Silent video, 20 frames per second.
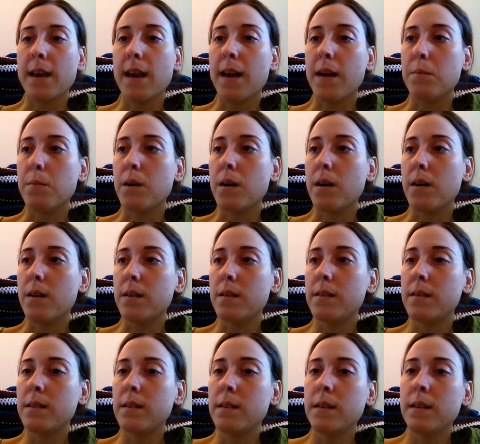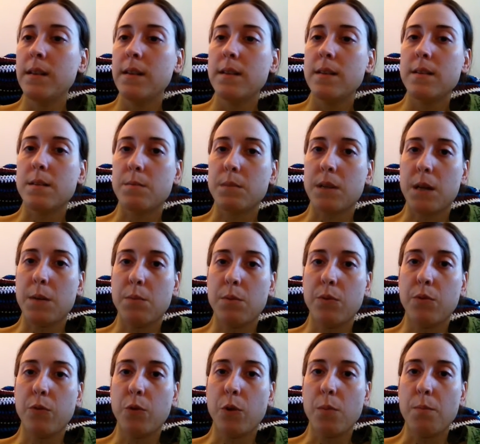enema sometime
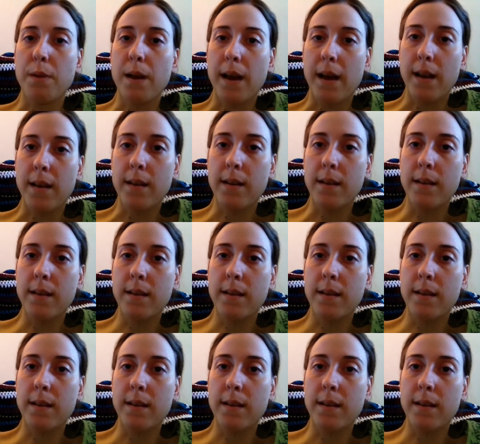before bed.